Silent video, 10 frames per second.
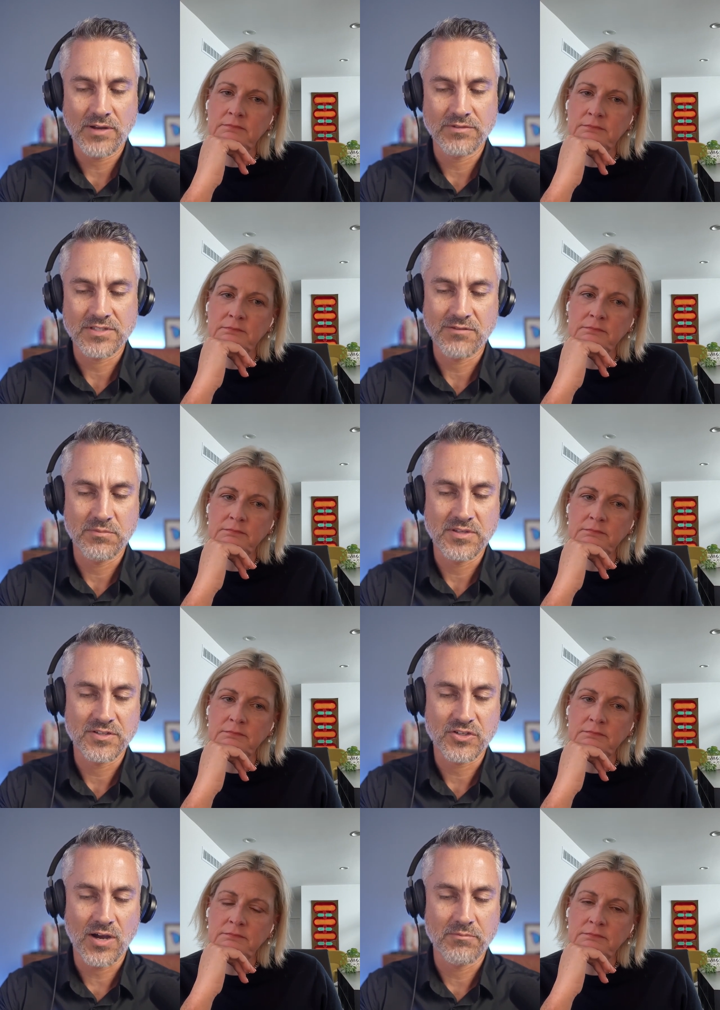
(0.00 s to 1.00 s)
Speaker 1: what I would say would be
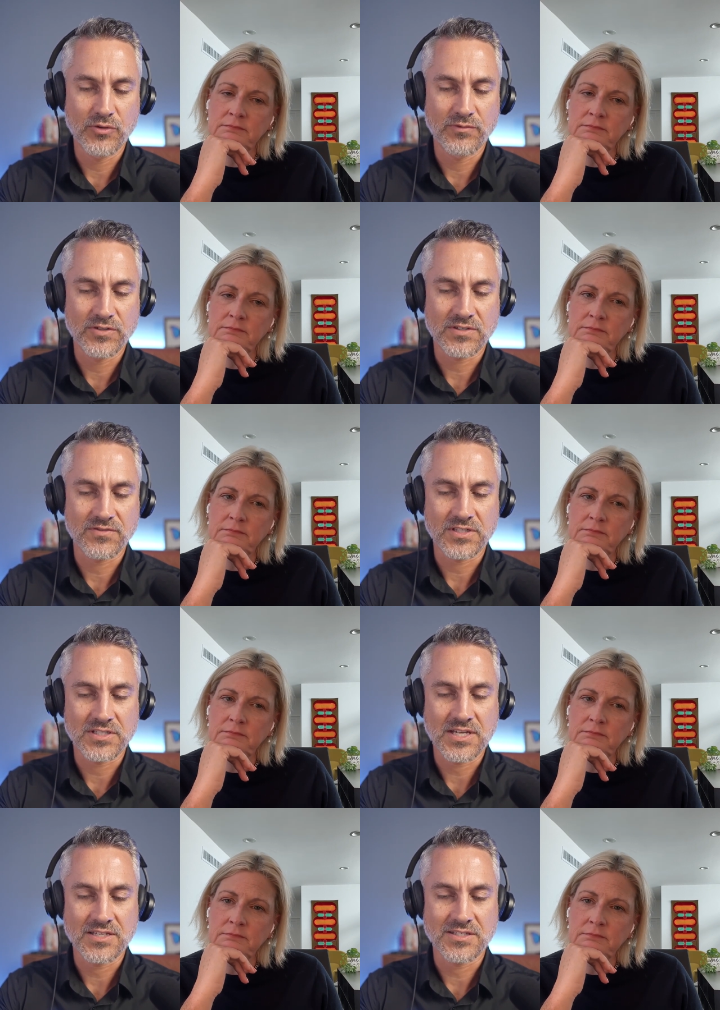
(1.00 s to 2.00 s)
the top movers of
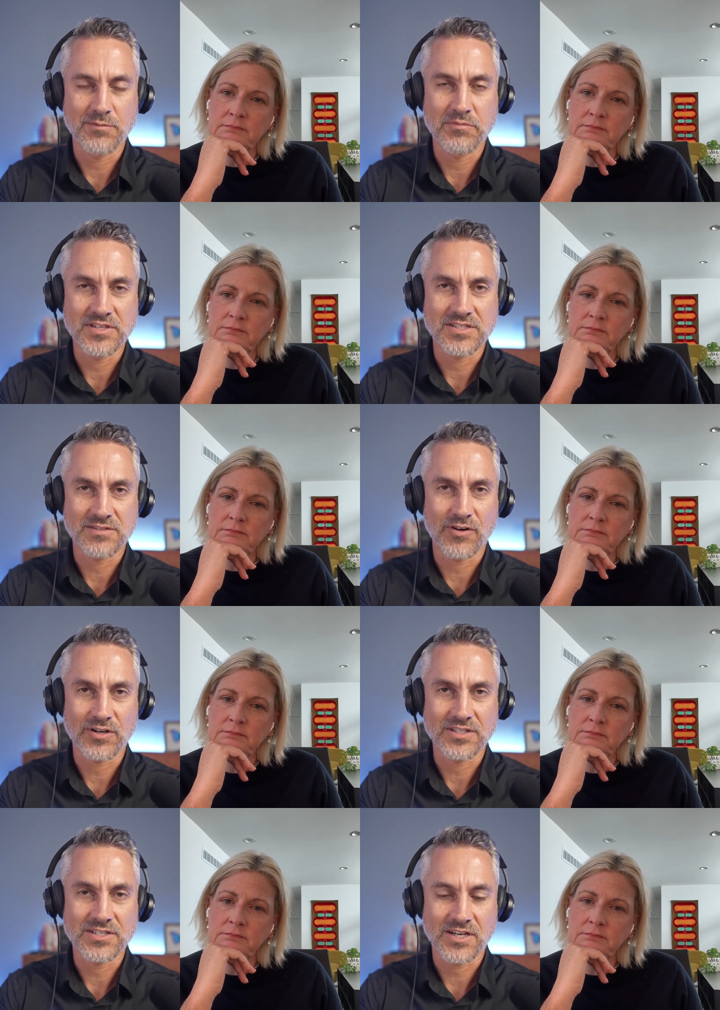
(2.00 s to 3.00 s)
success in the business of
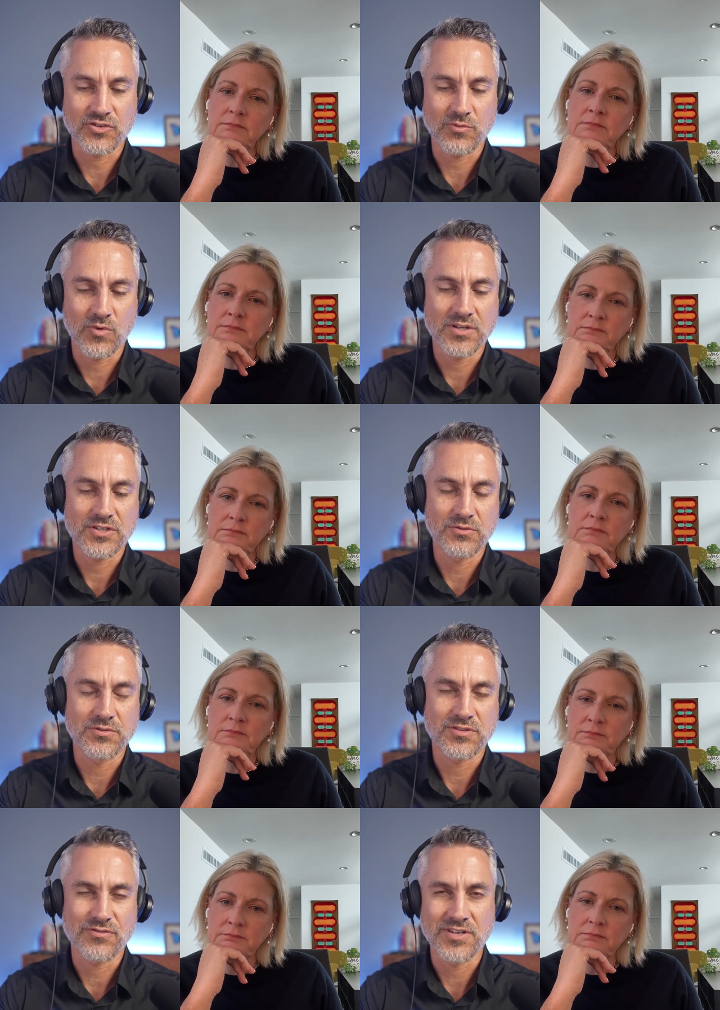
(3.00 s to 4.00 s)
architecture, 1, 2,
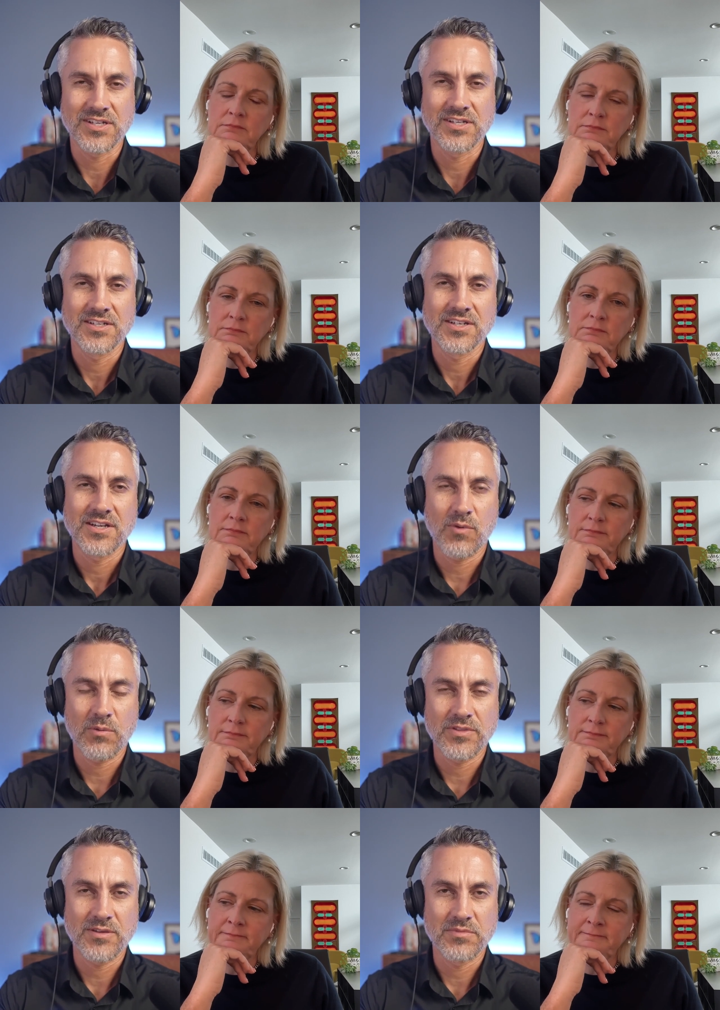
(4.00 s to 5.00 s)
and 3,
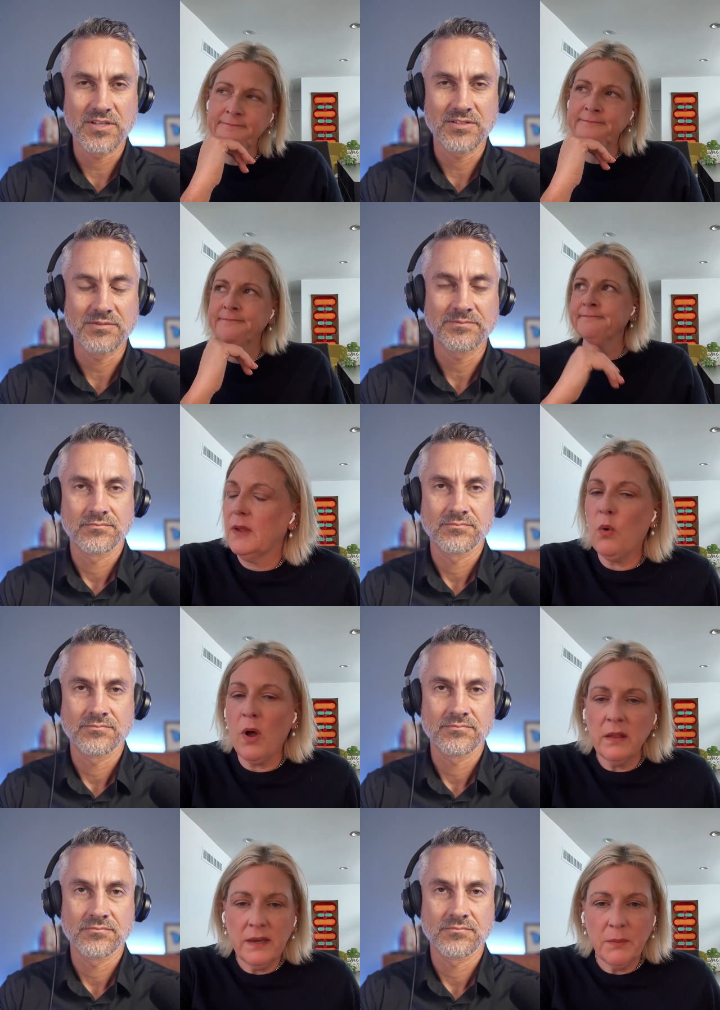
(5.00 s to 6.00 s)
what would they be?
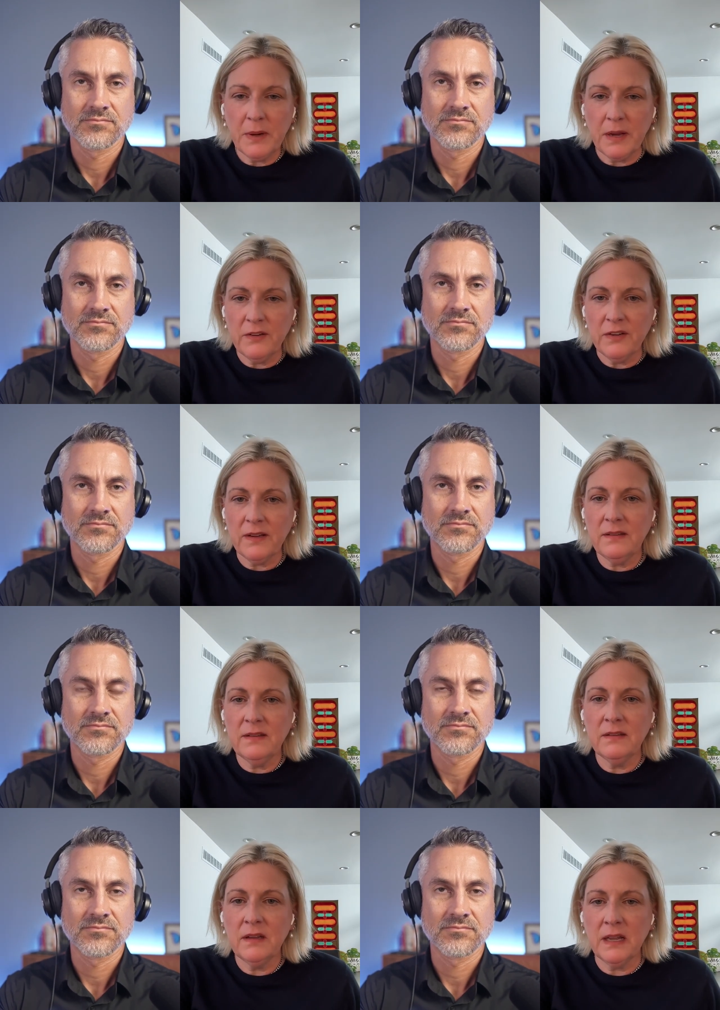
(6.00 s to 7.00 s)
Speaker 2: Quality of
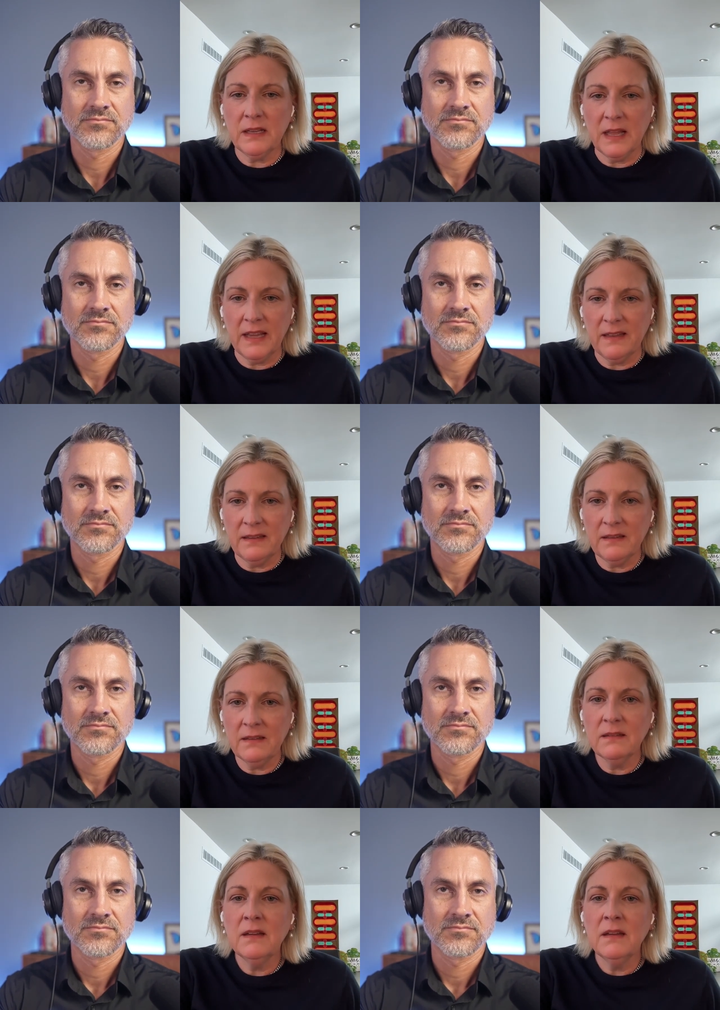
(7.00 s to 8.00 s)
projects and
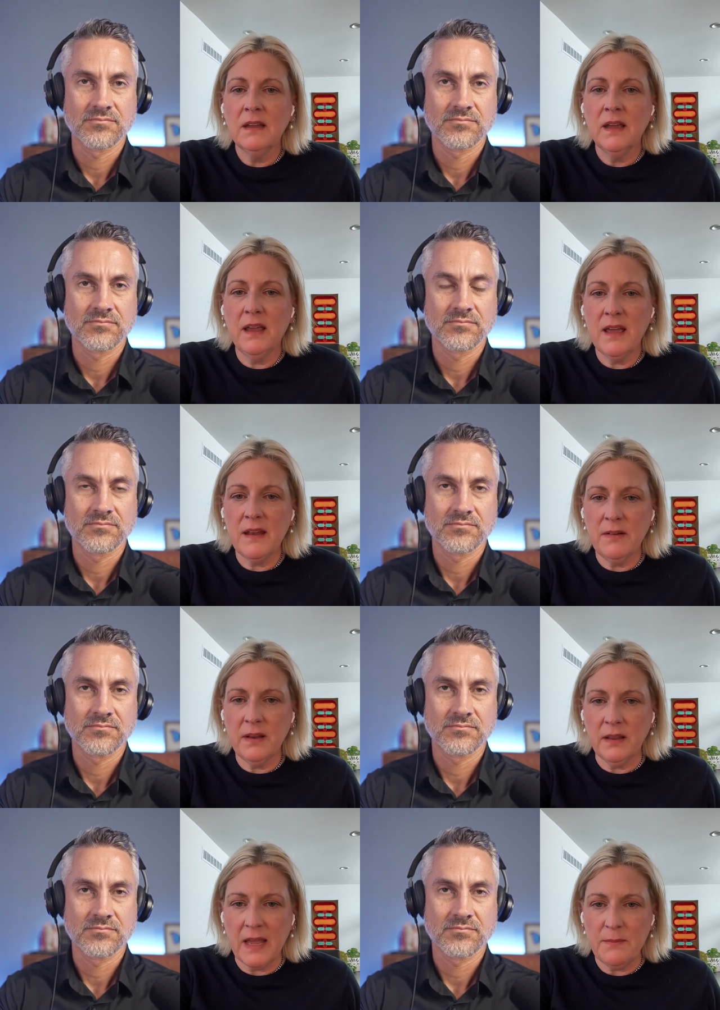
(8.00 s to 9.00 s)
clients
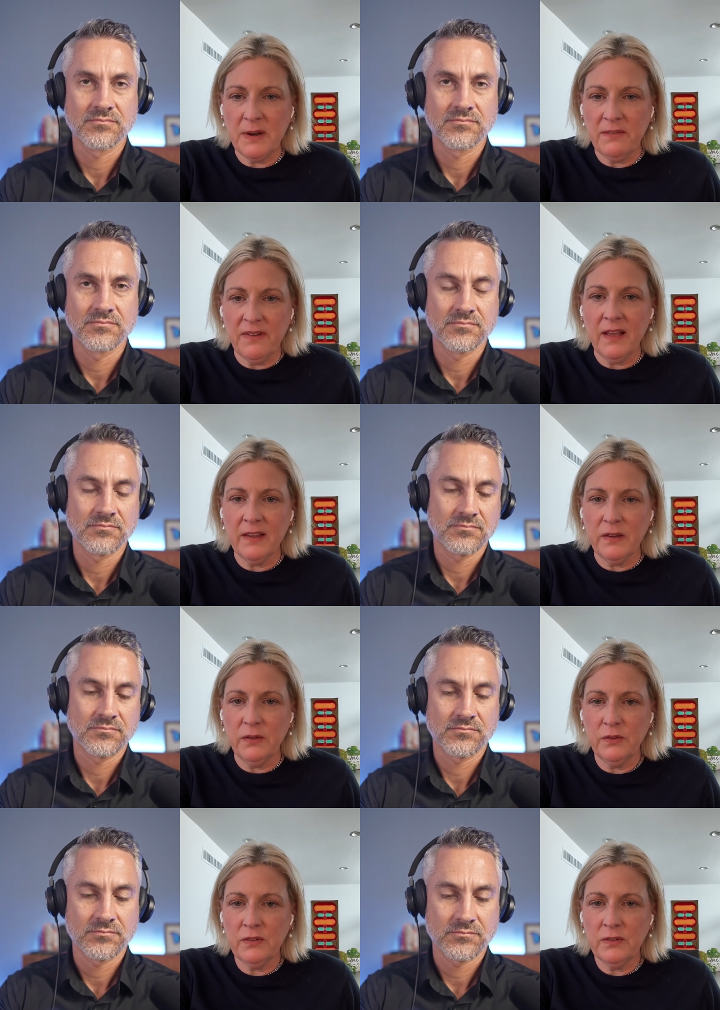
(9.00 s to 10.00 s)
and alignment of
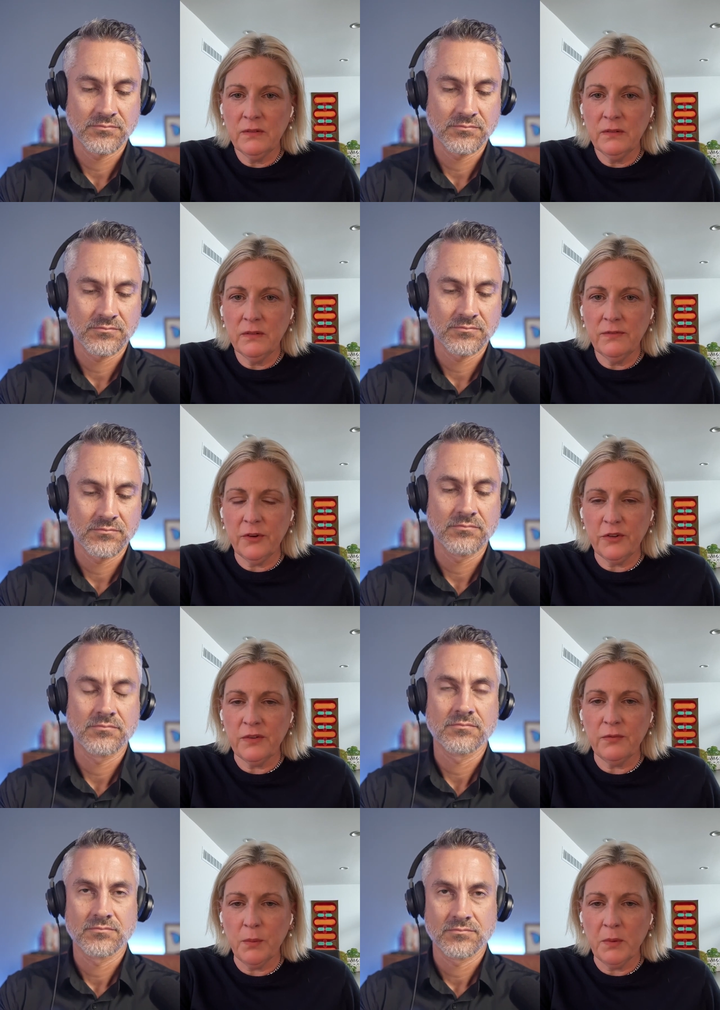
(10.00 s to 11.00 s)
values,
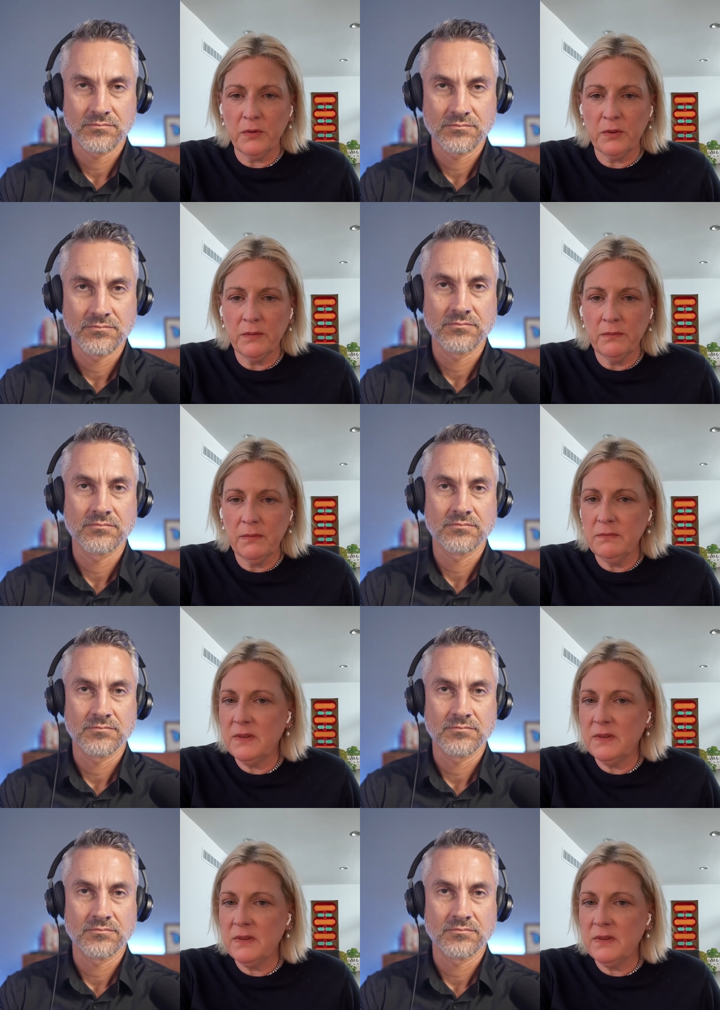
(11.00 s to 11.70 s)
first and foremost.